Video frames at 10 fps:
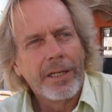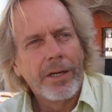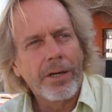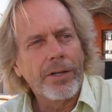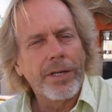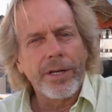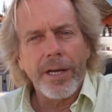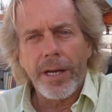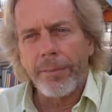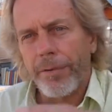they're
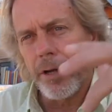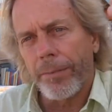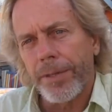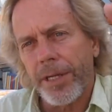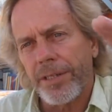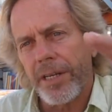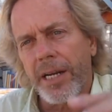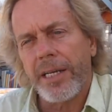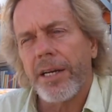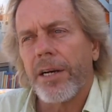envelope things that
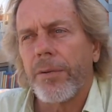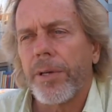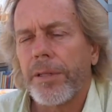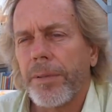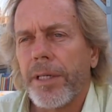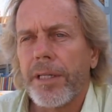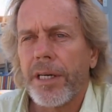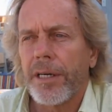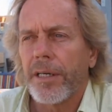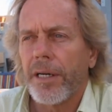I carry with me that
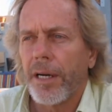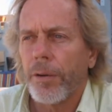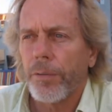are